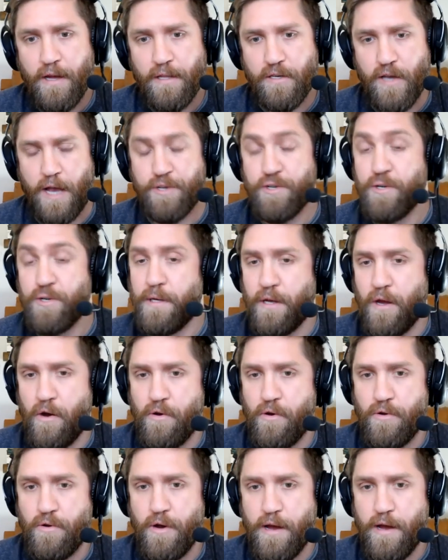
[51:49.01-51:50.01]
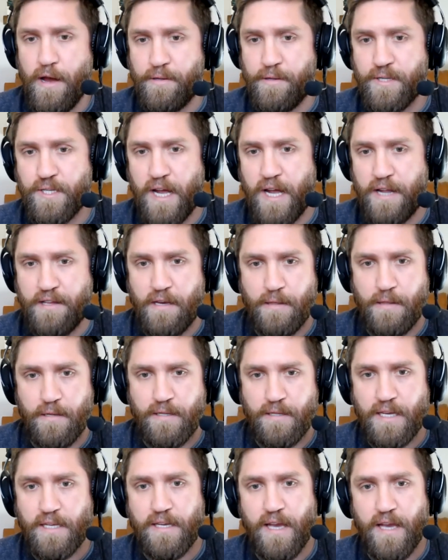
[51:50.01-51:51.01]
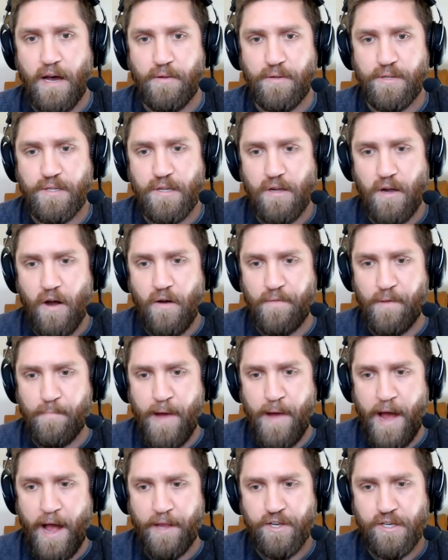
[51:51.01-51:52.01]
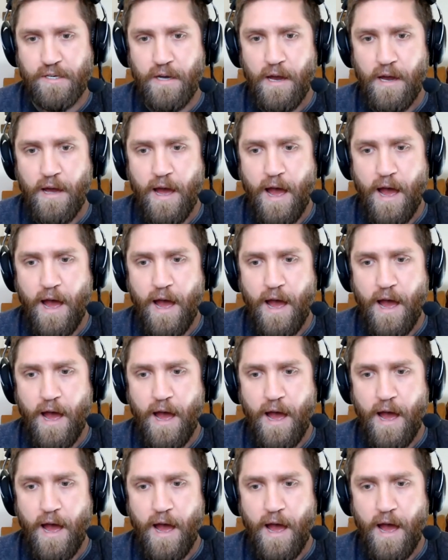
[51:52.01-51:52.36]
to actually go and study the details of the patch.